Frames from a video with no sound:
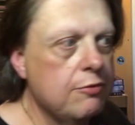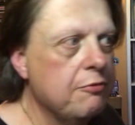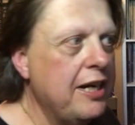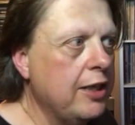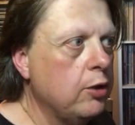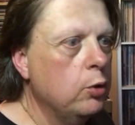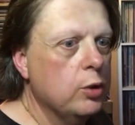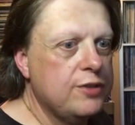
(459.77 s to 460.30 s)

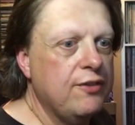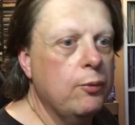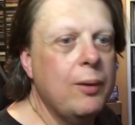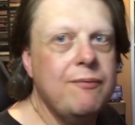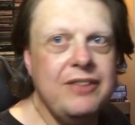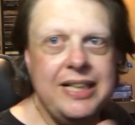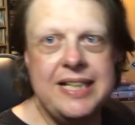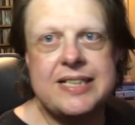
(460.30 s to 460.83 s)
records, but
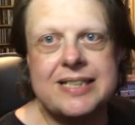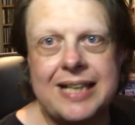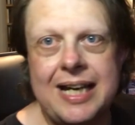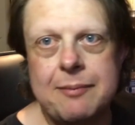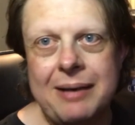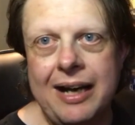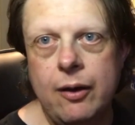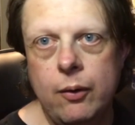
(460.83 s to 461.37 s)
when the list
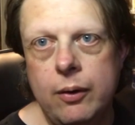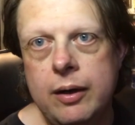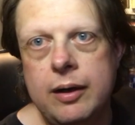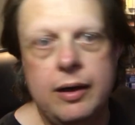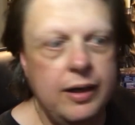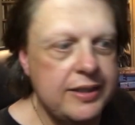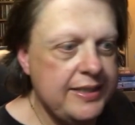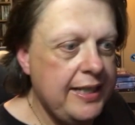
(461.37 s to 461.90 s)
came out,
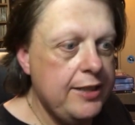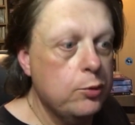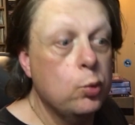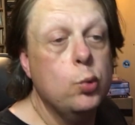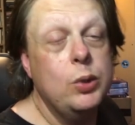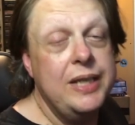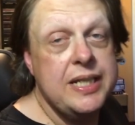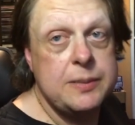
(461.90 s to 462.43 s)
I said,
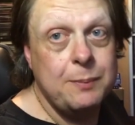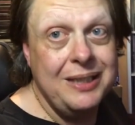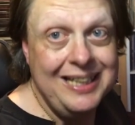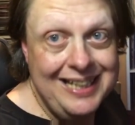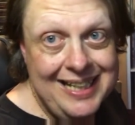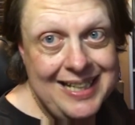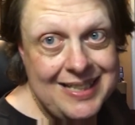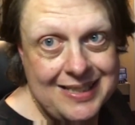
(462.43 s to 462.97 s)
oh yes,
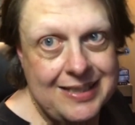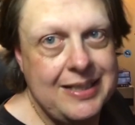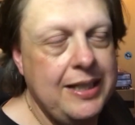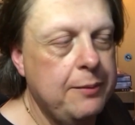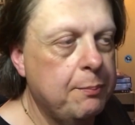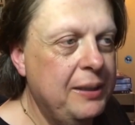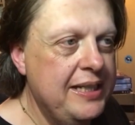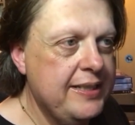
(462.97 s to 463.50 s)
please
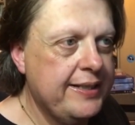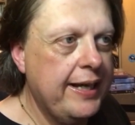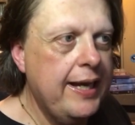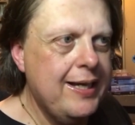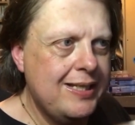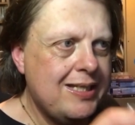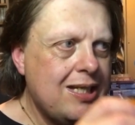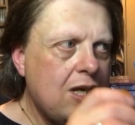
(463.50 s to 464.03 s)

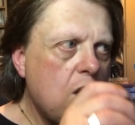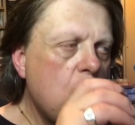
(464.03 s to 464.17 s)
get.